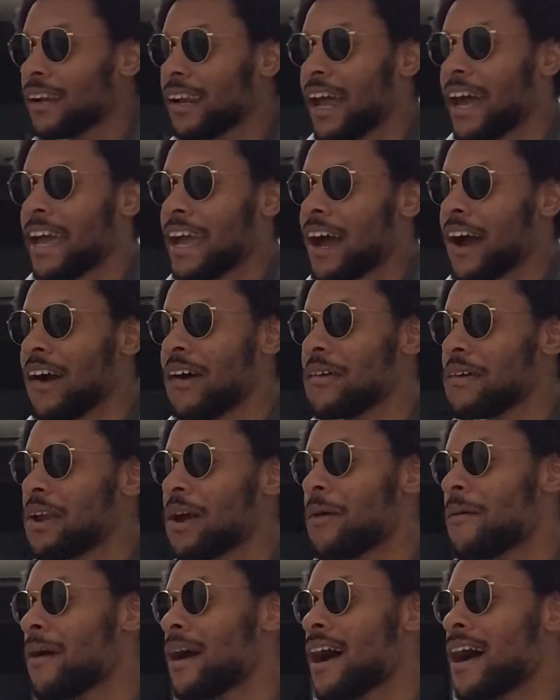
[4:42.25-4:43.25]
Like, I don't
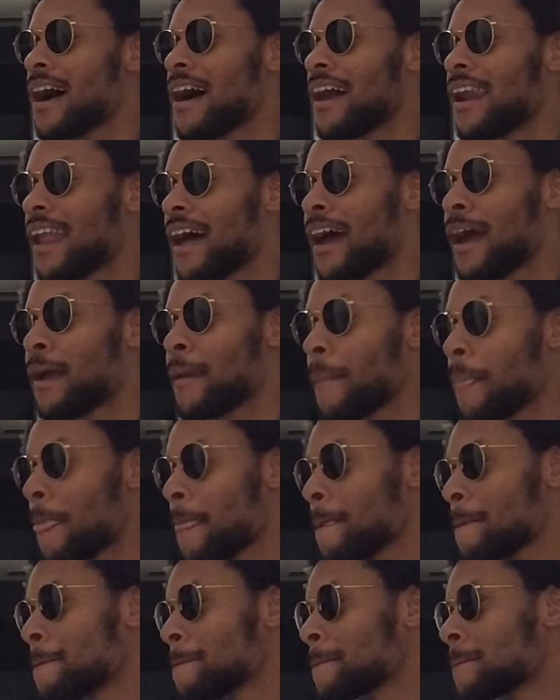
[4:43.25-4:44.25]
know why, like,
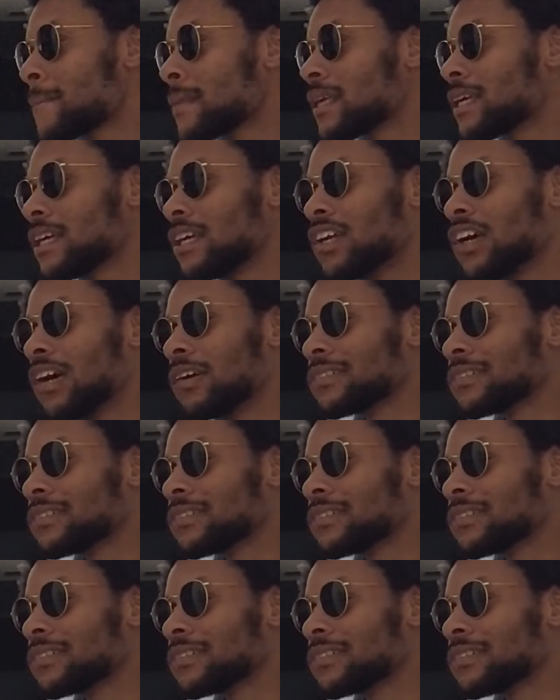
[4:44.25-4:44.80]
you know